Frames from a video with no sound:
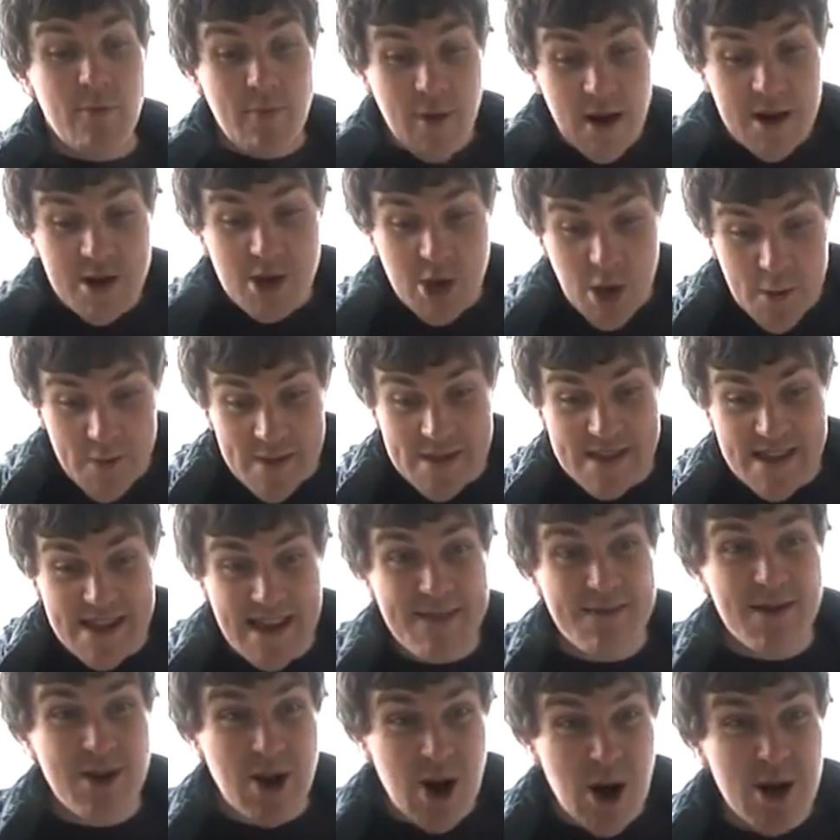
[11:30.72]
in control
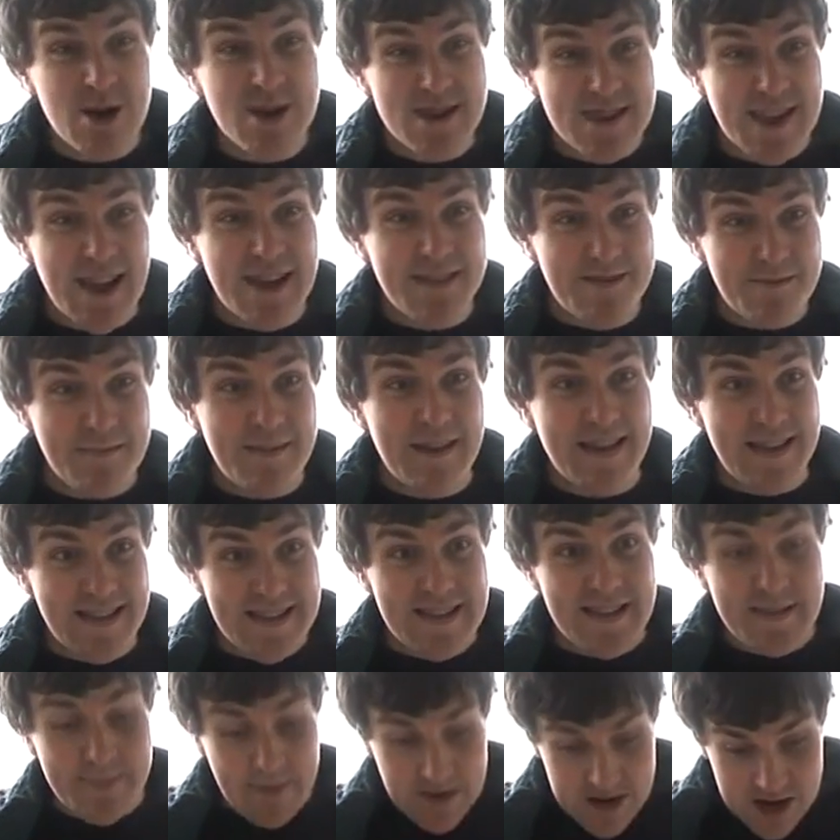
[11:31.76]
of what happens in
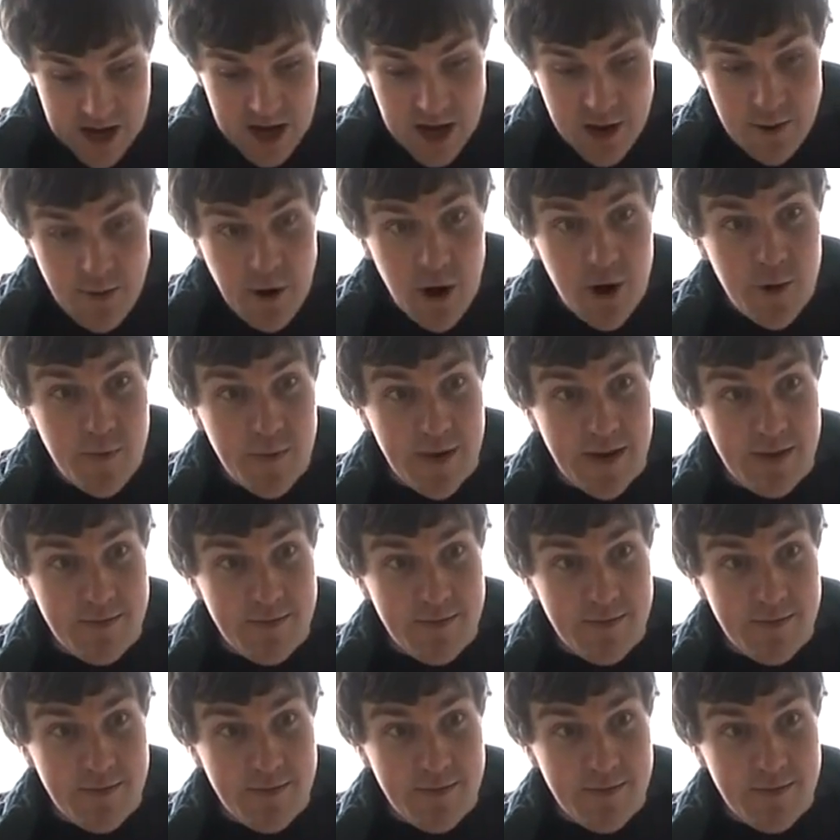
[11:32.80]
your home.